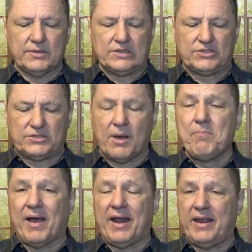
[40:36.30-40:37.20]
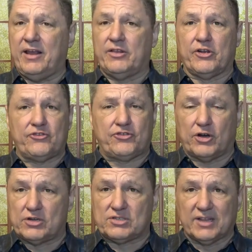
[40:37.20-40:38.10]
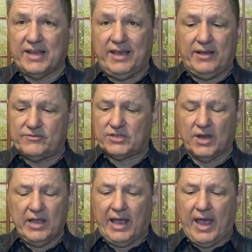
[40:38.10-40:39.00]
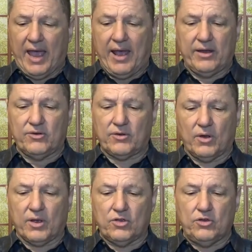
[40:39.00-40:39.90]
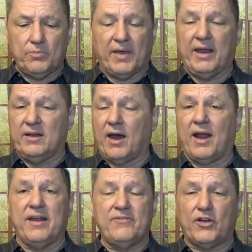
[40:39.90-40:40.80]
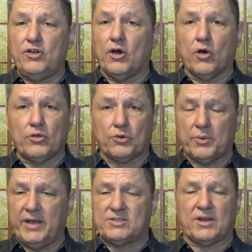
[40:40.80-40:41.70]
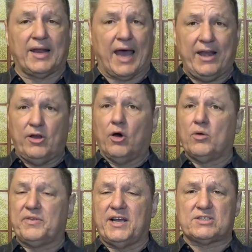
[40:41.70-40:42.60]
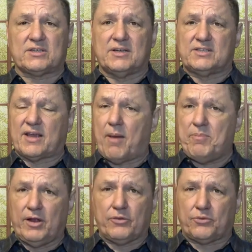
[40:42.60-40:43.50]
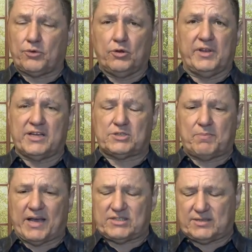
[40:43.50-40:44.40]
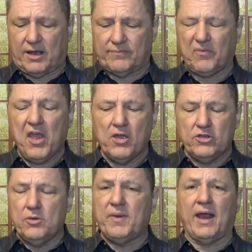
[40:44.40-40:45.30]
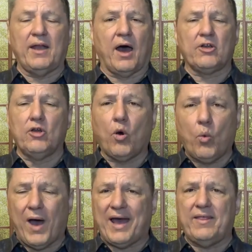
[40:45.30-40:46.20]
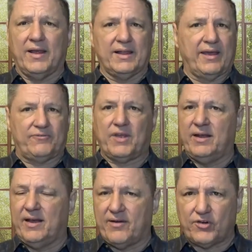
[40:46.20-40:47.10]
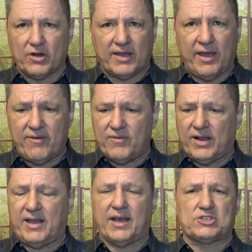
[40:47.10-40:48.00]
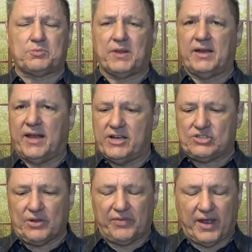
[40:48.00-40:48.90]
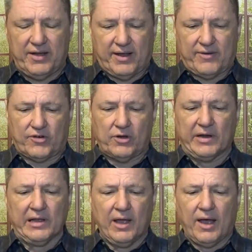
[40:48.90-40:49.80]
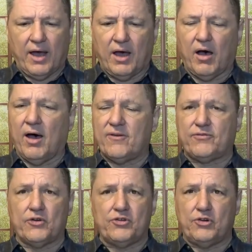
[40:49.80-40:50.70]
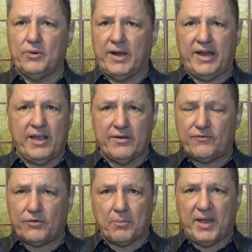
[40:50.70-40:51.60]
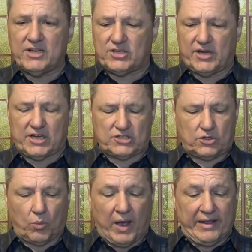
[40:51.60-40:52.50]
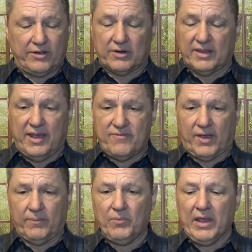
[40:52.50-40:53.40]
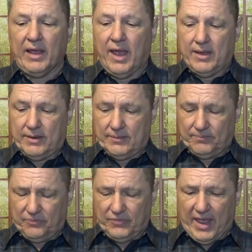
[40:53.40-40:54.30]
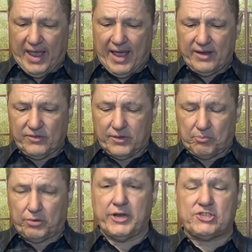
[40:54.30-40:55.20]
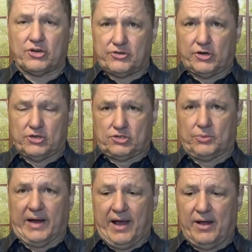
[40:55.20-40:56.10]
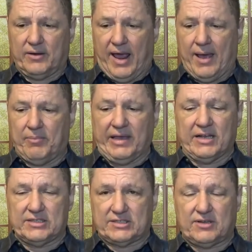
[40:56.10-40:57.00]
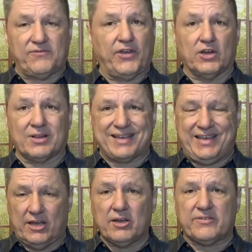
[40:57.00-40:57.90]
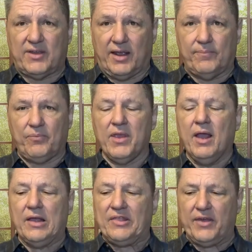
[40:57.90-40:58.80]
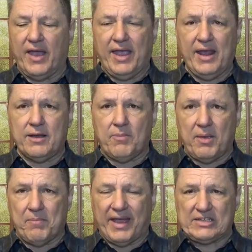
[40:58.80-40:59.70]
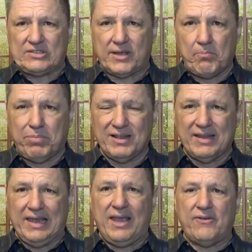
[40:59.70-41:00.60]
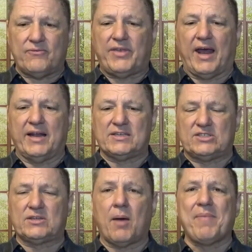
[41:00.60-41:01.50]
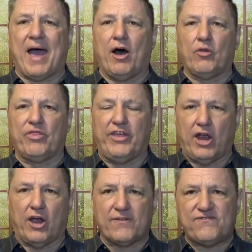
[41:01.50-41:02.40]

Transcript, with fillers: somebody in the church leaves and you may not even know the reason. I know this because I've been through this myself. You may not know why they left. They never gave any explanation. They never uh, offered you any information as to why they're leaving. And the preacher turns around and begins to feel guilty. The enemy makes them believe that it's somehow their